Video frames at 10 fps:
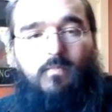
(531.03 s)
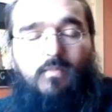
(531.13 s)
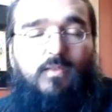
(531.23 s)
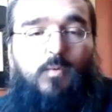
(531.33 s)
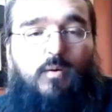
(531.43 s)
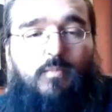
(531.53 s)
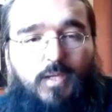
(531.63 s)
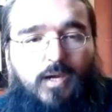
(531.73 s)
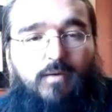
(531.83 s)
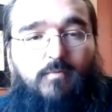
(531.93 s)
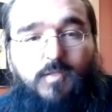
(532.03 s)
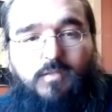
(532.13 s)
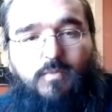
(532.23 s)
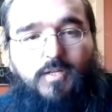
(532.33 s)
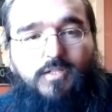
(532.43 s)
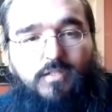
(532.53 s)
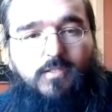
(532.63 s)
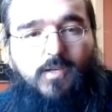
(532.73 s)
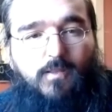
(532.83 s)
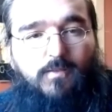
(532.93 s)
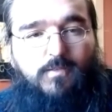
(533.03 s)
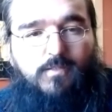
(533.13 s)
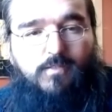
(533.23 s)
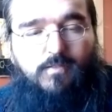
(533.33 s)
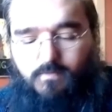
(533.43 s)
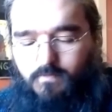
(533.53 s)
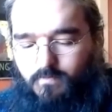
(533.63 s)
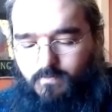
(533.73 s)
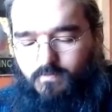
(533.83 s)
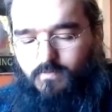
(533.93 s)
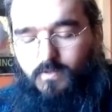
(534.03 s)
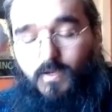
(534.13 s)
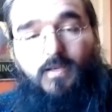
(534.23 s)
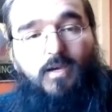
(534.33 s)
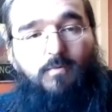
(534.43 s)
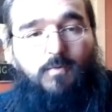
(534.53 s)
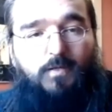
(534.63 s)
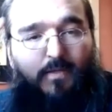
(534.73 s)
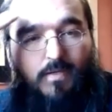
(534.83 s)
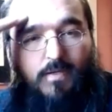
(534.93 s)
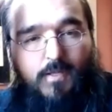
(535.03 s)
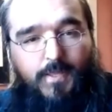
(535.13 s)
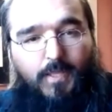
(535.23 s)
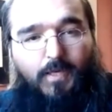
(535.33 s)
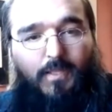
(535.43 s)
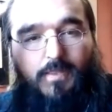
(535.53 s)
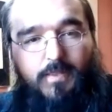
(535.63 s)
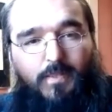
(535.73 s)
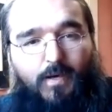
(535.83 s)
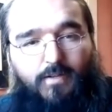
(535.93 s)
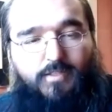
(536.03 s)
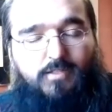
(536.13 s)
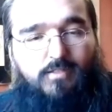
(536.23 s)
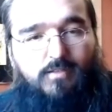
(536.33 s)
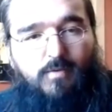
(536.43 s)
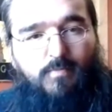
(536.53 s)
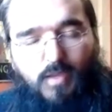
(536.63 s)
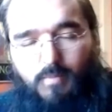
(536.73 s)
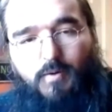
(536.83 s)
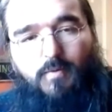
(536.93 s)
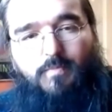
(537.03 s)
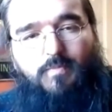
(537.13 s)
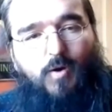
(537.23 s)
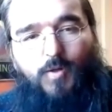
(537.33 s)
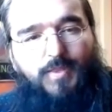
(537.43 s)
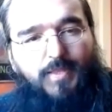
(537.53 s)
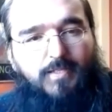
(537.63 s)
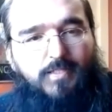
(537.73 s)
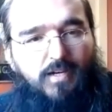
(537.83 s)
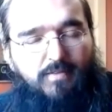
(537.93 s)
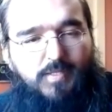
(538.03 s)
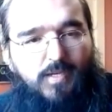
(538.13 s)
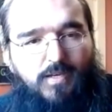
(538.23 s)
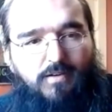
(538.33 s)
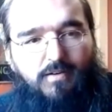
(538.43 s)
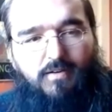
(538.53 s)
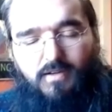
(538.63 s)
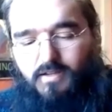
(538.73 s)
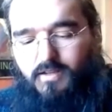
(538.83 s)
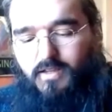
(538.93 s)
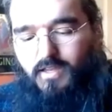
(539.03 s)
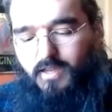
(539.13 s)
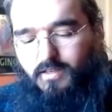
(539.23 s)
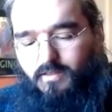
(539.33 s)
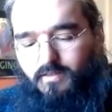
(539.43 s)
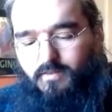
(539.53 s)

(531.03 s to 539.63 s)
Normally I would smudge in silence, and I would think the thoughts about all the things that I've said here, and